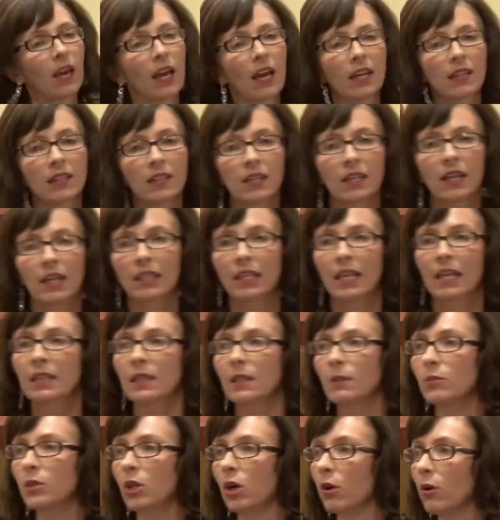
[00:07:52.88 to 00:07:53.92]
And then I let
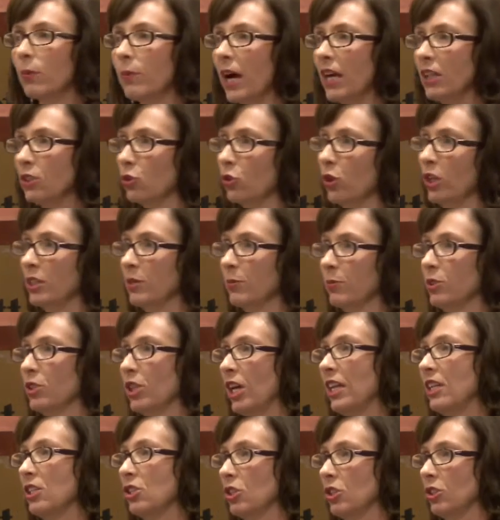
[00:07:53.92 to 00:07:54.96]
them know about
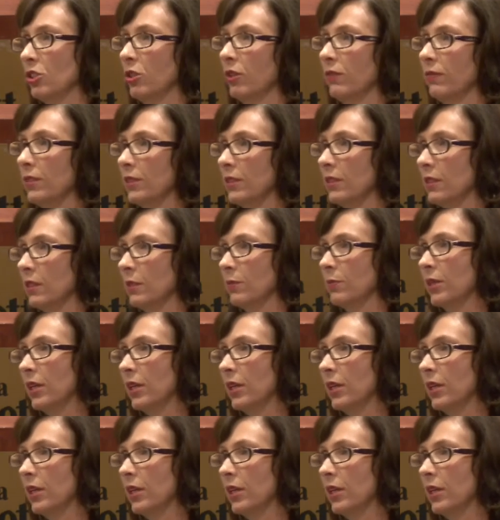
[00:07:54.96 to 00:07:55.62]
transportation services,